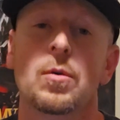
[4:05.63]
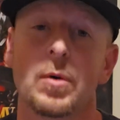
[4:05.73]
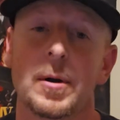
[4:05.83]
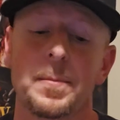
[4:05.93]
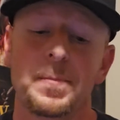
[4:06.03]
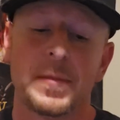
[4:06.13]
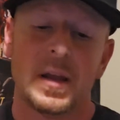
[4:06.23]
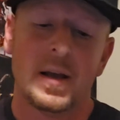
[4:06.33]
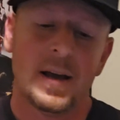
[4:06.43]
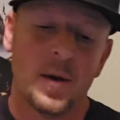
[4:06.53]
right?
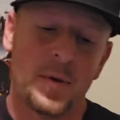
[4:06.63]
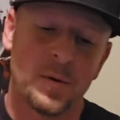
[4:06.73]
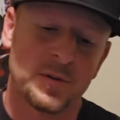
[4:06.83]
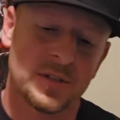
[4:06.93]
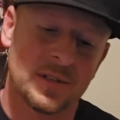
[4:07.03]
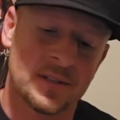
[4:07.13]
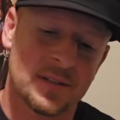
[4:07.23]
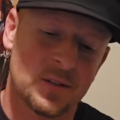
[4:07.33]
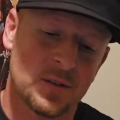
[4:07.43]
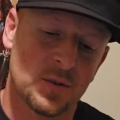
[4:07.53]
I mean, I was just
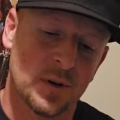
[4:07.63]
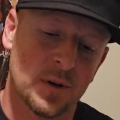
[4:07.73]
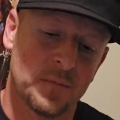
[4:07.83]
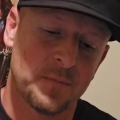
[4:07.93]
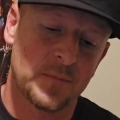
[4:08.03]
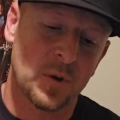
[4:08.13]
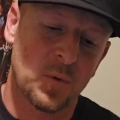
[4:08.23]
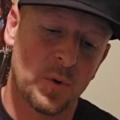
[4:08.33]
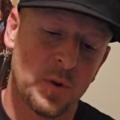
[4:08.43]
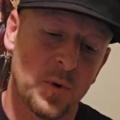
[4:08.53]
listening to
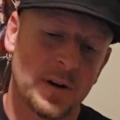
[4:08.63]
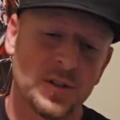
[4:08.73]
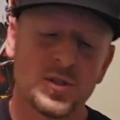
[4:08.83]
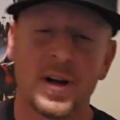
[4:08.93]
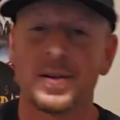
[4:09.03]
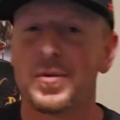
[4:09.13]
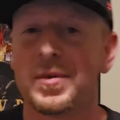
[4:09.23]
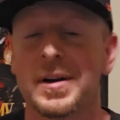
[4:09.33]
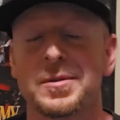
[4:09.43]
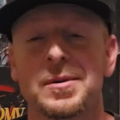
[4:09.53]
Willy Wonka's Chocolate
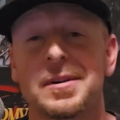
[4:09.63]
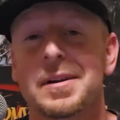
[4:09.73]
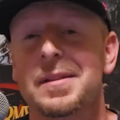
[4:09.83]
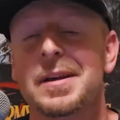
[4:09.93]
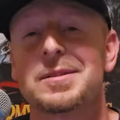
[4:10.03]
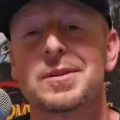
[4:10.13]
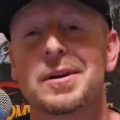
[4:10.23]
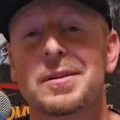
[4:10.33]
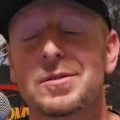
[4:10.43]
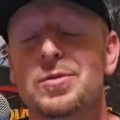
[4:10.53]
Factory, and that song,
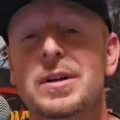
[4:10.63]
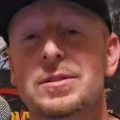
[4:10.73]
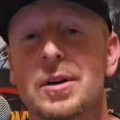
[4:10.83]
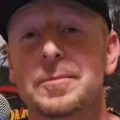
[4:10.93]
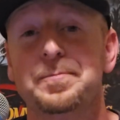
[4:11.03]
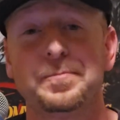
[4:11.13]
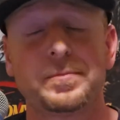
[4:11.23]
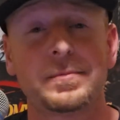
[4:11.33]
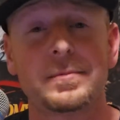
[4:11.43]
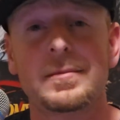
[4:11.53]
and there's a great song.
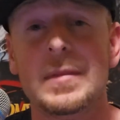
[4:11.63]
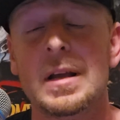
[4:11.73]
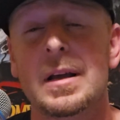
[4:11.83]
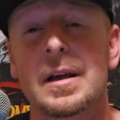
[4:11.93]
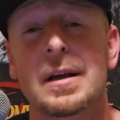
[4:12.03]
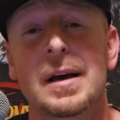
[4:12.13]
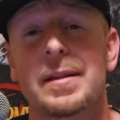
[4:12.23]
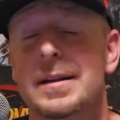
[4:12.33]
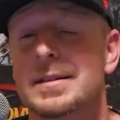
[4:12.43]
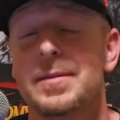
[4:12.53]
I
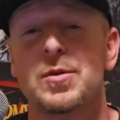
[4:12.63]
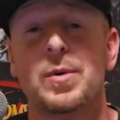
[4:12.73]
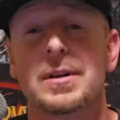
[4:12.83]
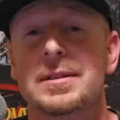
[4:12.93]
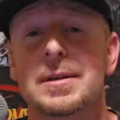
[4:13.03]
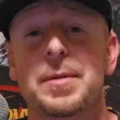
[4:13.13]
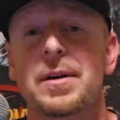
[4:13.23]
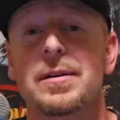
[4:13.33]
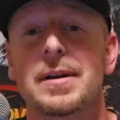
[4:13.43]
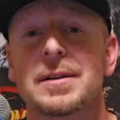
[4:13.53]
think it's If You Want to See
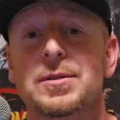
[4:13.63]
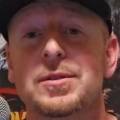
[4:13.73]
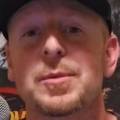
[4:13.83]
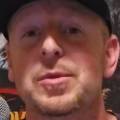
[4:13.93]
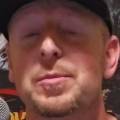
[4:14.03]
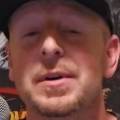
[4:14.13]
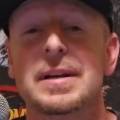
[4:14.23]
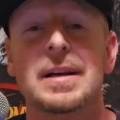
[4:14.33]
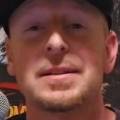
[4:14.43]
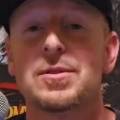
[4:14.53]
Paradise or something, but
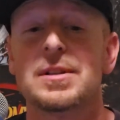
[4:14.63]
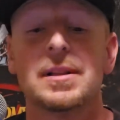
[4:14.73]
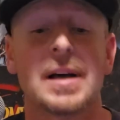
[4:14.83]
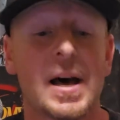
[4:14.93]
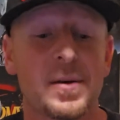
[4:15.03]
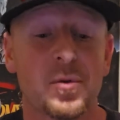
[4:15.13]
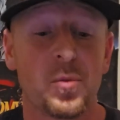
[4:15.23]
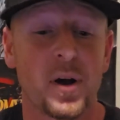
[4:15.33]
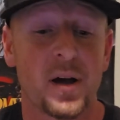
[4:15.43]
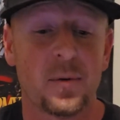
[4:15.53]
there's a lot of
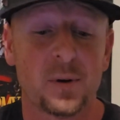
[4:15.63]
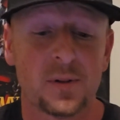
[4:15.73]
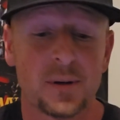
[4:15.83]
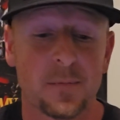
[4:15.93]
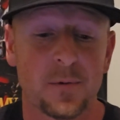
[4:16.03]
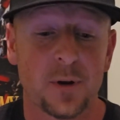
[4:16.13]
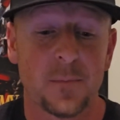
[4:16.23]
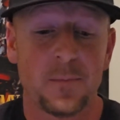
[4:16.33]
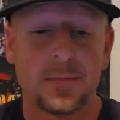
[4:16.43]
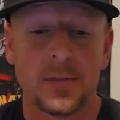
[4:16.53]
vibrato in there, right?